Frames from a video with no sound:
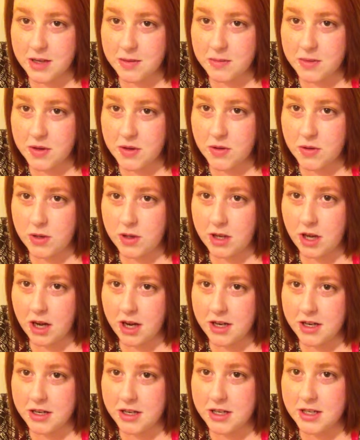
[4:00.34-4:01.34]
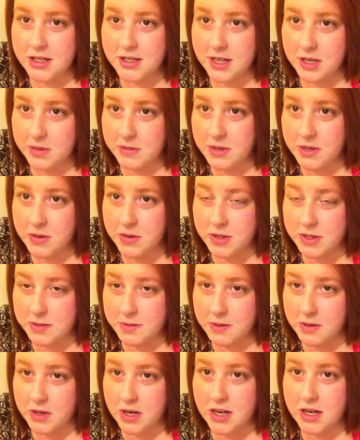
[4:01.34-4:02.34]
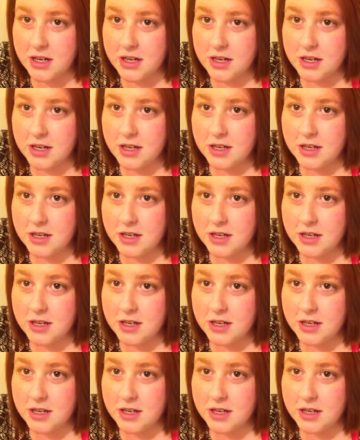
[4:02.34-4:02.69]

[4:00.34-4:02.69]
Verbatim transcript: helped me through a lot and he's helped me quit smoking,